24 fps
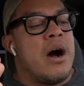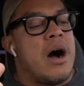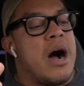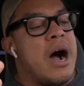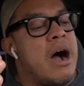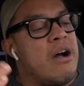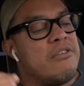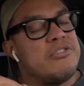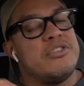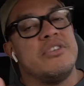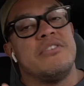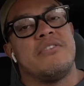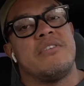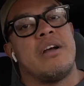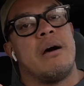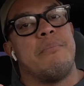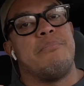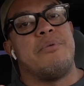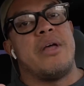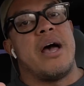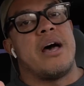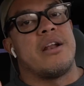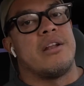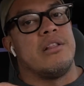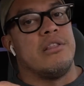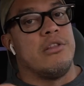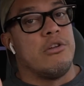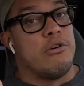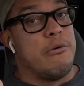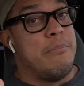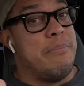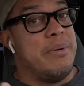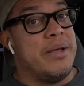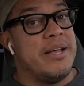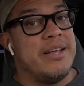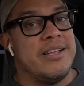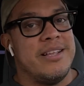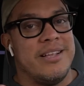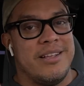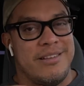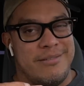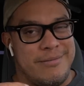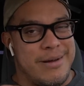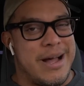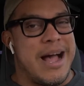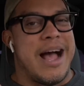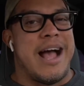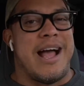Obviously, it's come down a little bit.
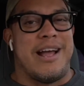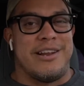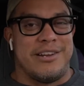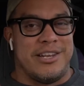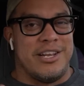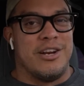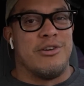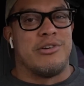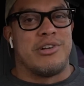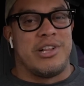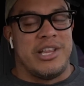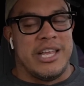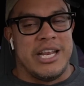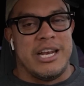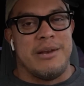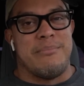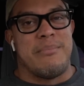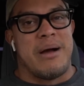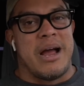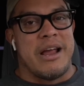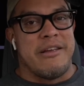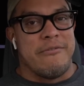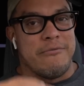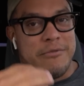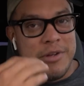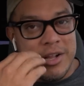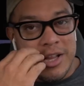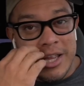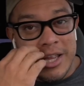You know, cleaning my